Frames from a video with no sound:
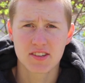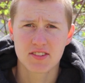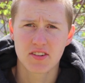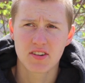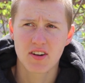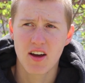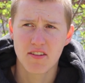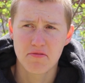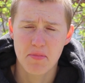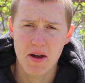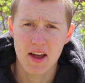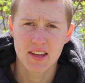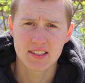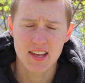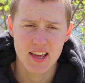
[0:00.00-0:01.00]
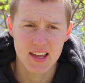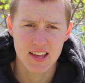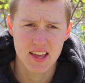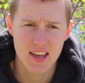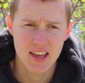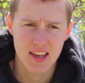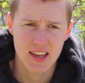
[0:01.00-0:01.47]
I started off by
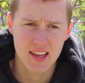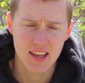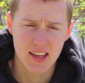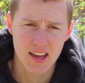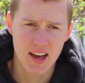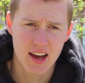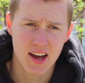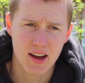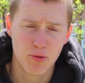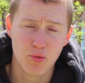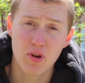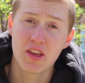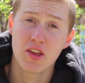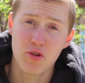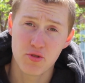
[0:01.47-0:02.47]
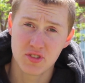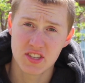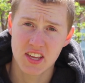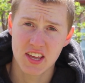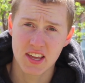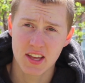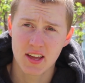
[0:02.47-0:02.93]

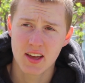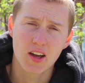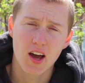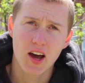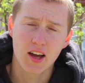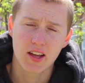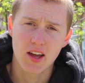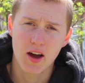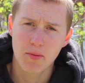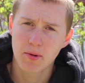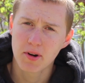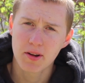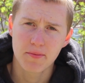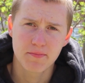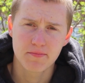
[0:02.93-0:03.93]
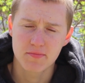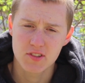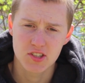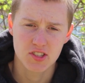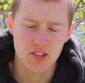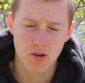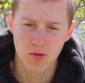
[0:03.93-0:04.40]
reusing a cupboard,
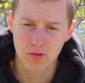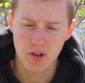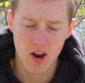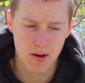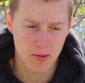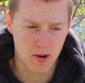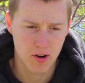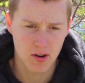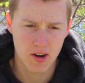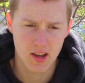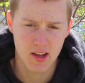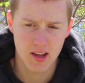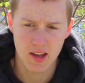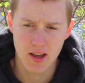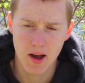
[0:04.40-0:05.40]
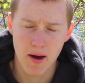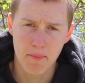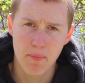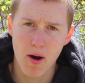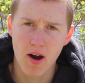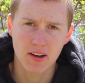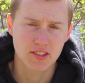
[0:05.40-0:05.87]
just an old cupboard,
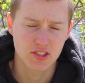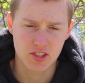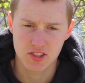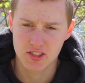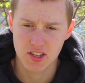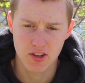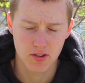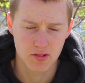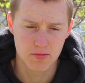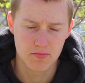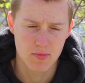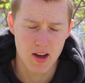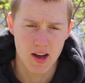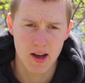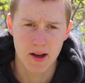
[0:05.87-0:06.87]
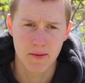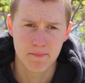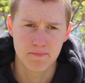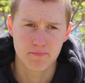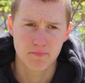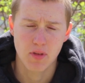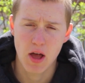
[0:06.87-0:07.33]
box, just a good
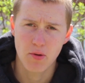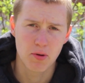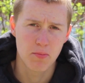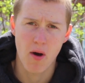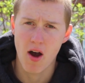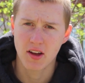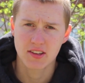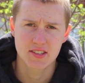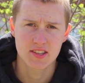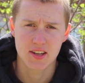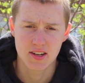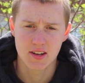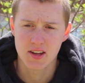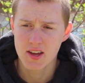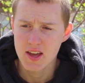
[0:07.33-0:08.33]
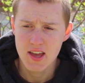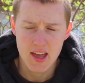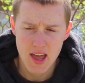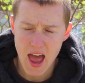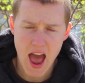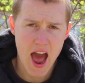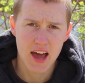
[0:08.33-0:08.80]
plywood box, and
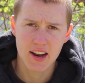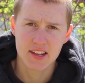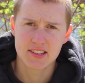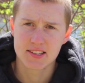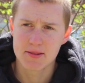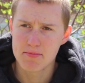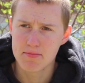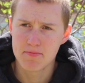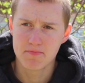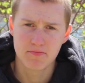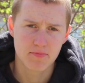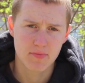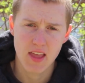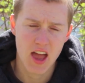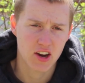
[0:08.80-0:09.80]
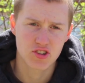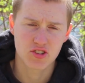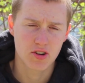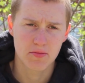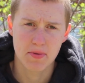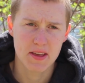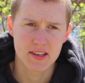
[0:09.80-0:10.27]
added some
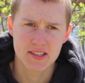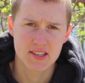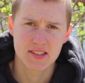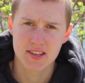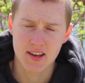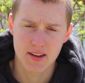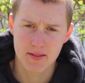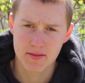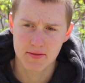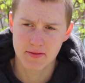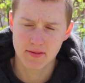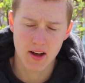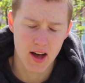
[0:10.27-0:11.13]
extra pieces of